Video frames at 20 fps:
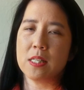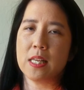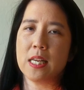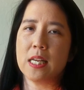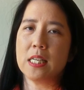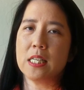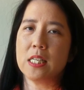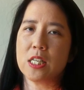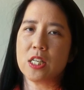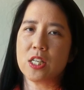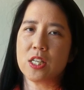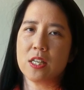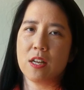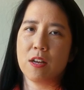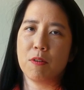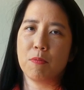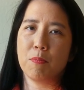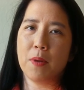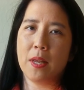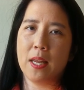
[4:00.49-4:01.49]
the addition
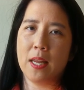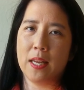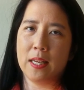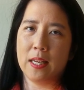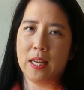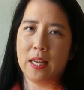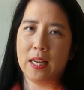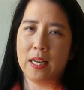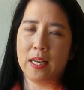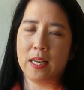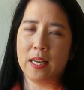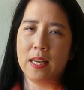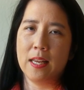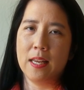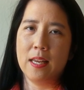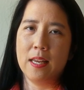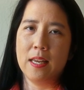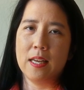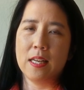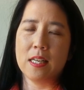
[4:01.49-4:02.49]
of pinyin.
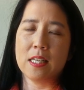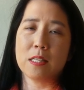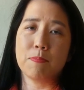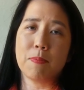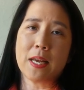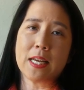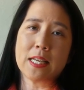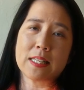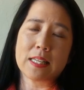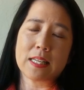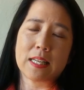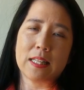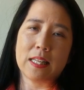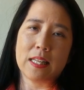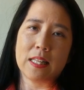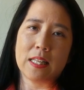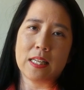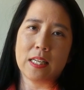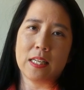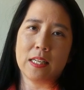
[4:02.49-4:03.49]
It is basically
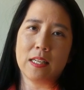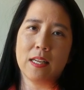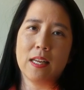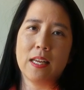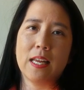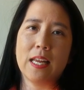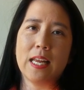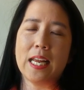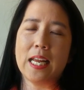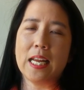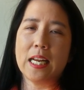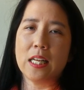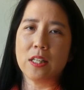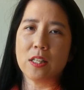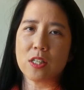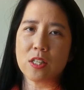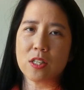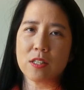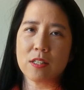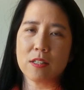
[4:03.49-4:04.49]
the
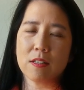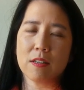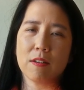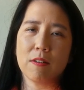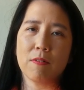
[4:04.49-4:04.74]
English